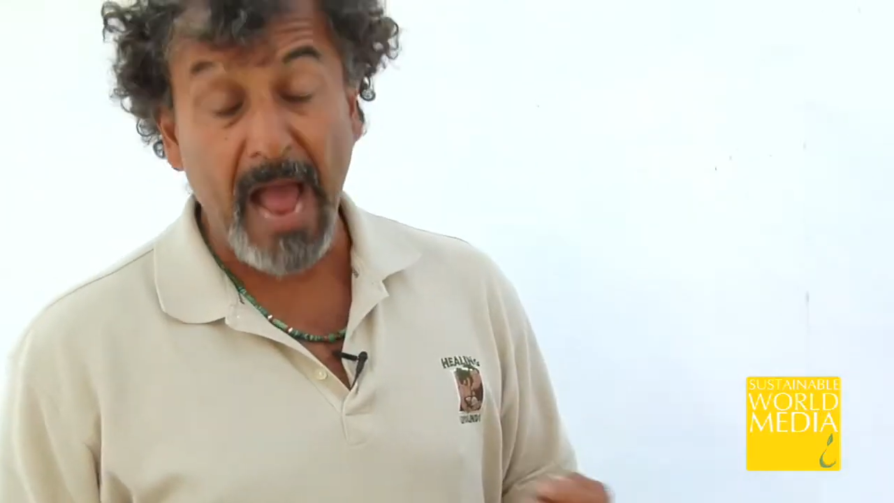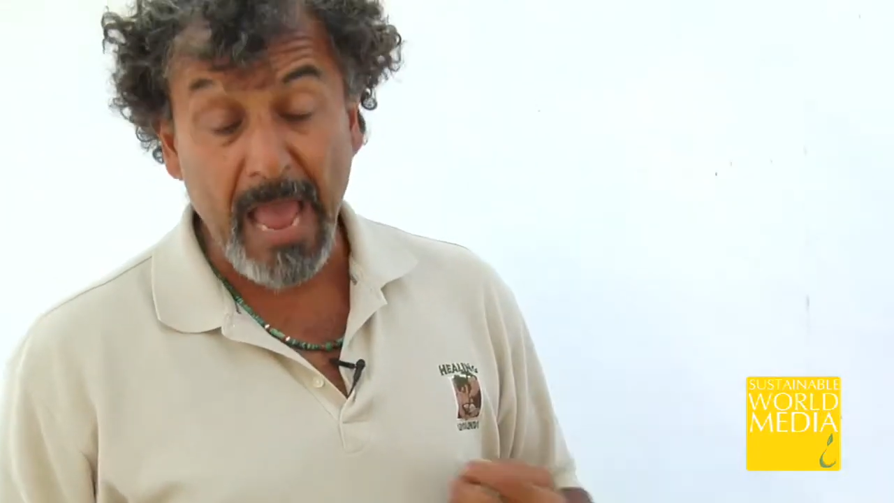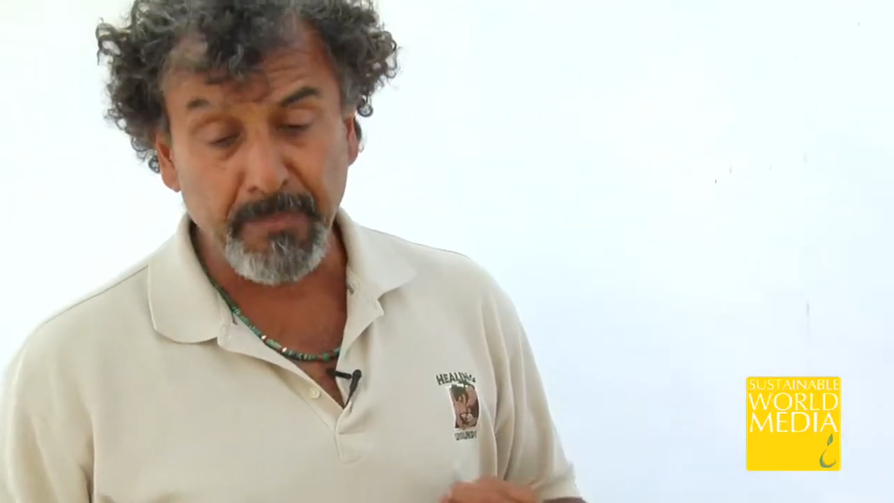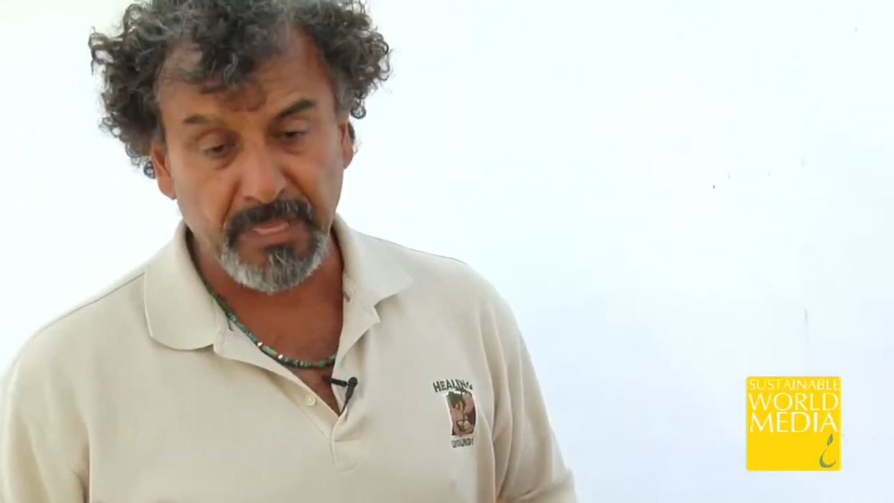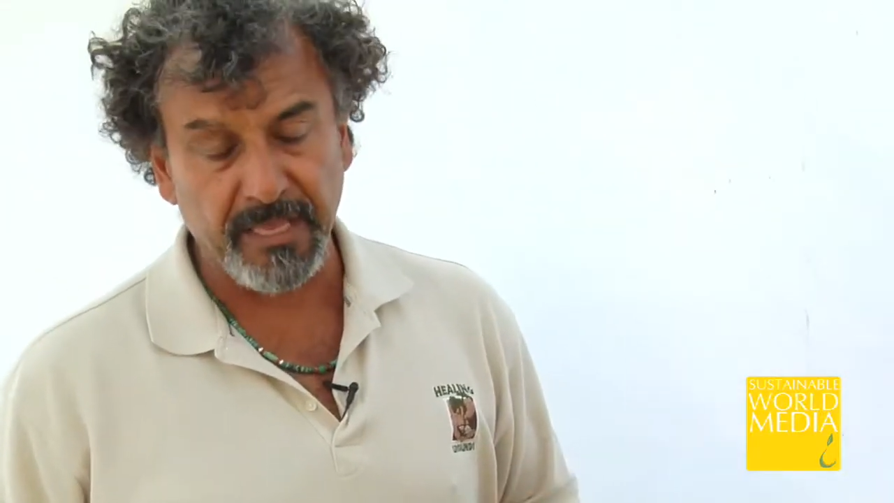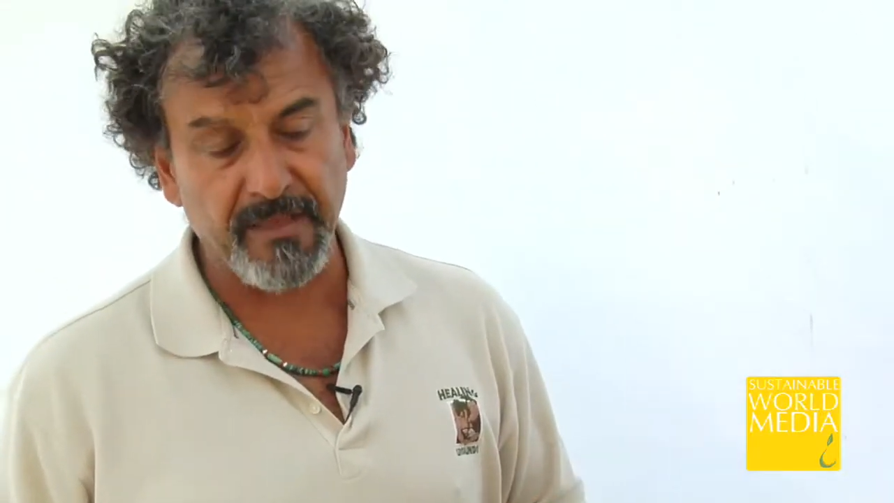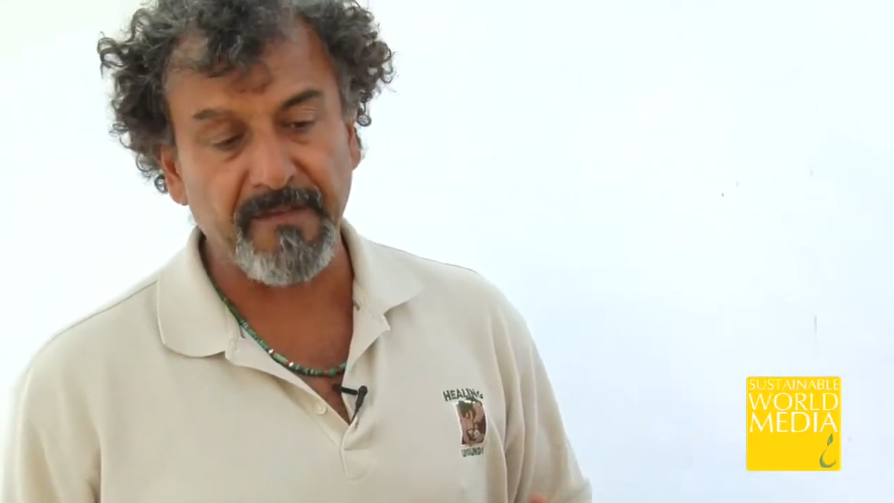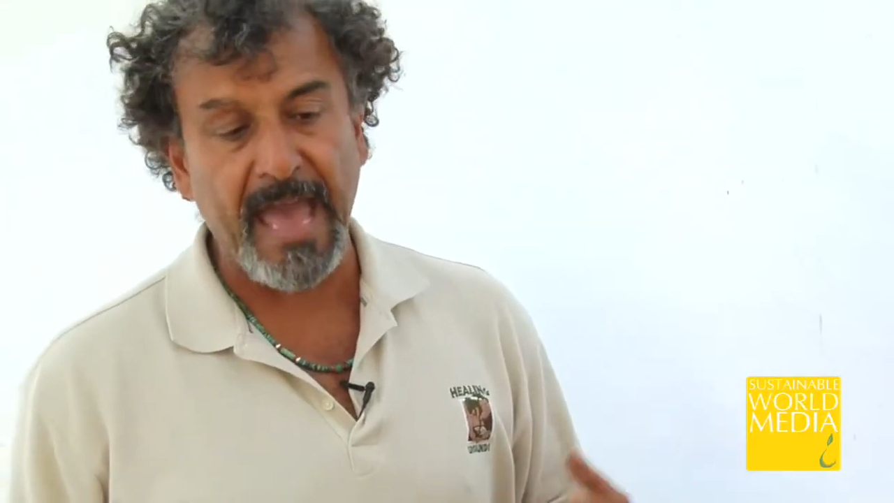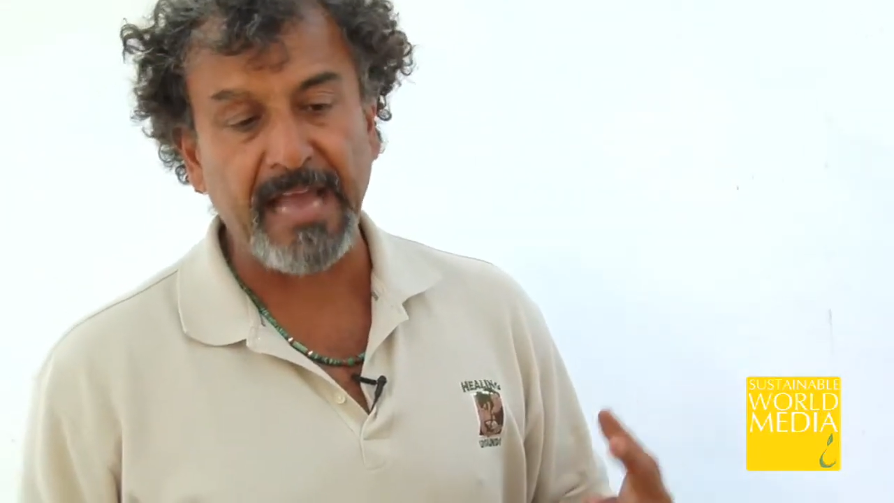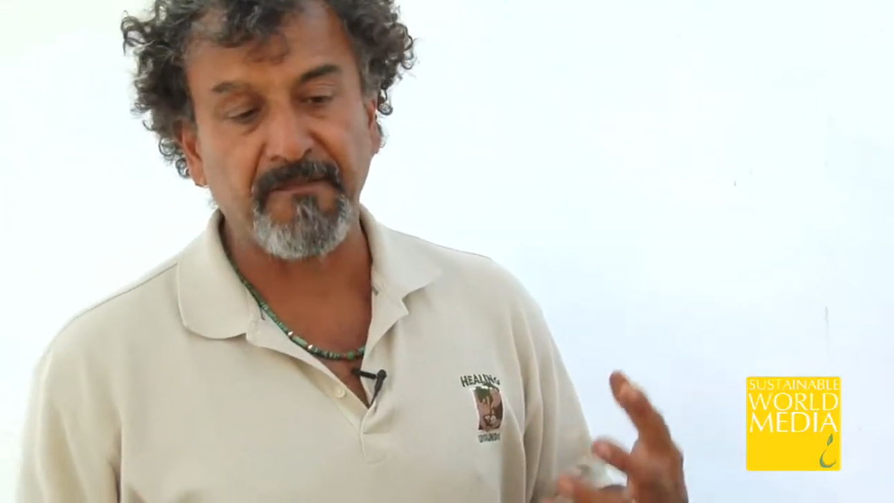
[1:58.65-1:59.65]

I believe, add